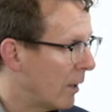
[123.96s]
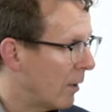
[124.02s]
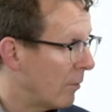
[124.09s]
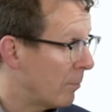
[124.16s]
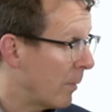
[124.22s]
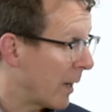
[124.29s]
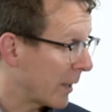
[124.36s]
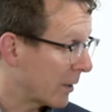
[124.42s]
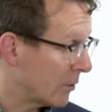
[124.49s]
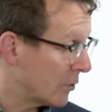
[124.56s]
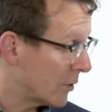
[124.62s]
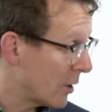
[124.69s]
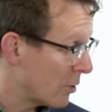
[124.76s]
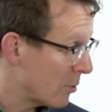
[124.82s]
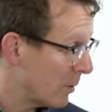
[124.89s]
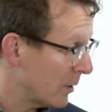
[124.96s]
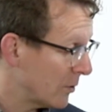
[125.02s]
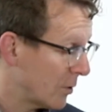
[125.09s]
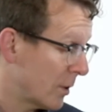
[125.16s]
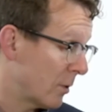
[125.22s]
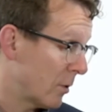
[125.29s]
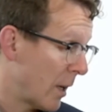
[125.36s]
my
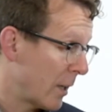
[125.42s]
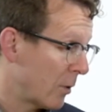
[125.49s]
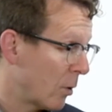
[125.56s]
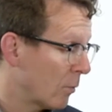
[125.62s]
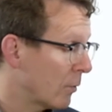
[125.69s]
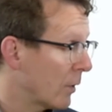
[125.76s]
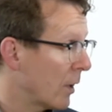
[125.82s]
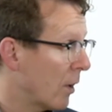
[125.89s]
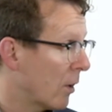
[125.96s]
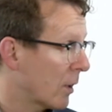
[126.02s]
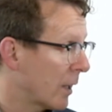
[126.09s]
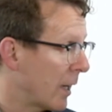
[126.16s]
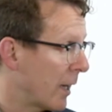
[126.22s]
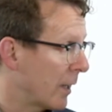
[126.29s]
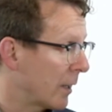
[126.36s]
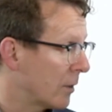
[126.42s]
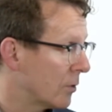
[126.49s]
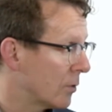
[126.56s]
constituents and hopefully all Canadians.